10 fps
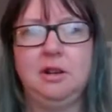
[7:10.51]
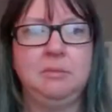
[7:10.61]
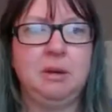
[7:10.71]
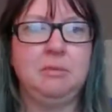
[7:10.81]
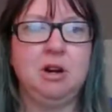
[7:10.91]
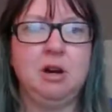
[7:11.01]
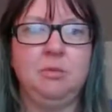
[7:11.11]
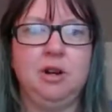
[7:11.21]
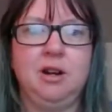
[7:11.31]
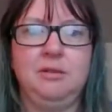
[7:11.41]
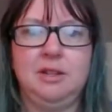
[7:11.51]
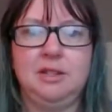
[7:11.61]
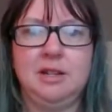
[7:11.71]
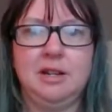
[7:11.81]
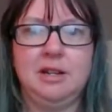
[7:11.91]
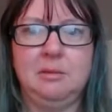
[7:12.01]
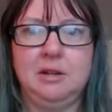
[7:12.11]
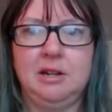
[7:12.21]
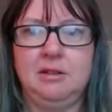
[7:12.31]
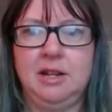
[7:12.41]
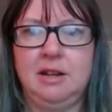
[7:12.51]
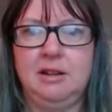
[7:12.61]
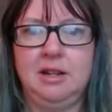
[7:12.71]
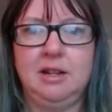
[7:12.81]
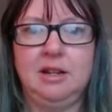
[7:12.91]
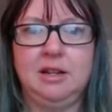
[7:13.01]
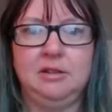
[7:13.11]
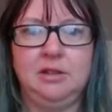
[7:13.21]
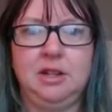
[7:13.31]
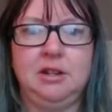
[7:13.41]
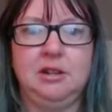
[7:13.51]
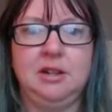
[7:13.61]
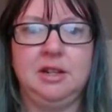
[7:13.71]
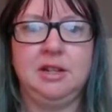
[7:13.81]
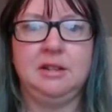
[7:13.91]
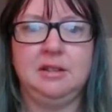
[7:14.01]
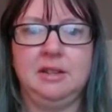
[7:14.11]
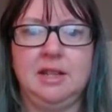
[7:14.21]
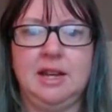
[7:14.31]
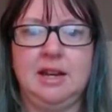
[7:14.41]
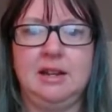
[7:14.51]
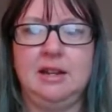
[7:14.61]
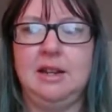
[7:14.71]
and my mom were always talking about how to eat healthier and things like that.